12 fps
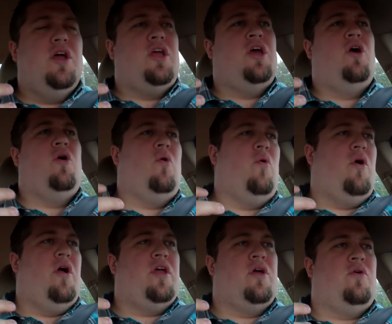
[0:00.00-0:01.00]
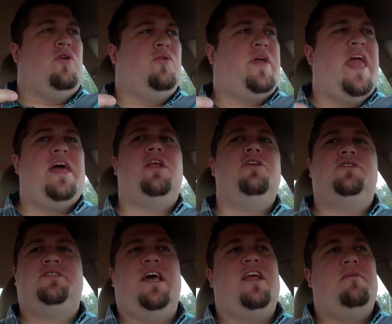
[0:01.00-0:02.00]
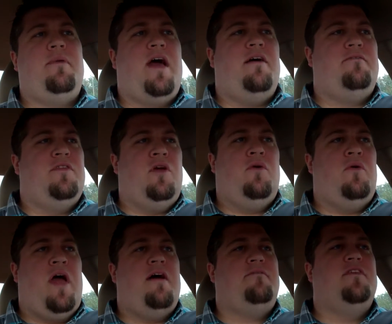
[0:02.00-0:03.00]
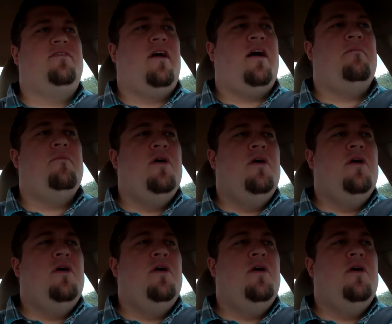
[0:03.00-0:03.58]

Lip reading: you can't understand him half the time.